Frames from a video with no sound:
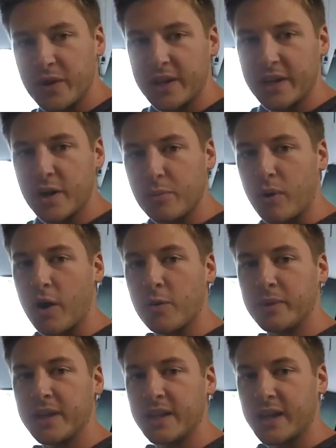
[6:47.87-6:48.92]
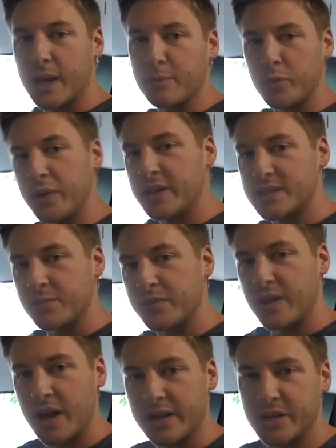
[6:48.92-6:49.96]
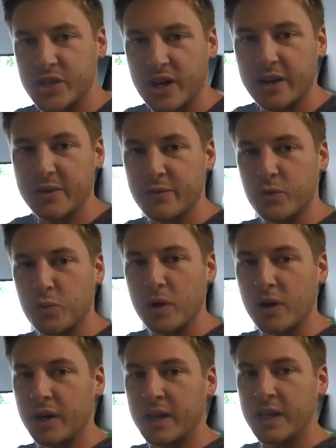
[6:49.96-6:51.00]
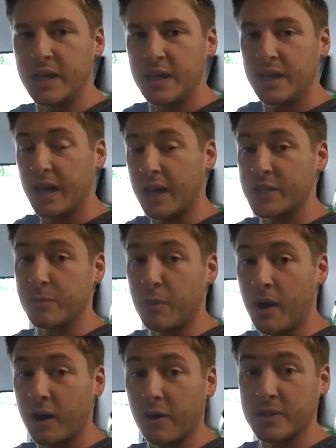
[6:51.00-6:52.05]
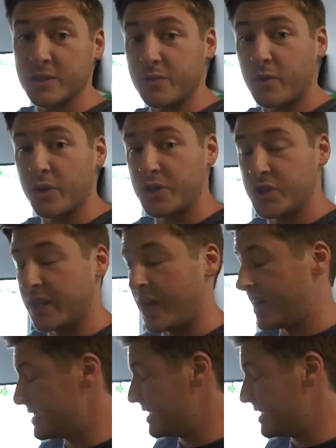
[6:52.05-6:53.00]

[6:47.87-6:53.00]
video probably in a couple weeks. I'm flying to China for work tomorrow. It's the 4th of July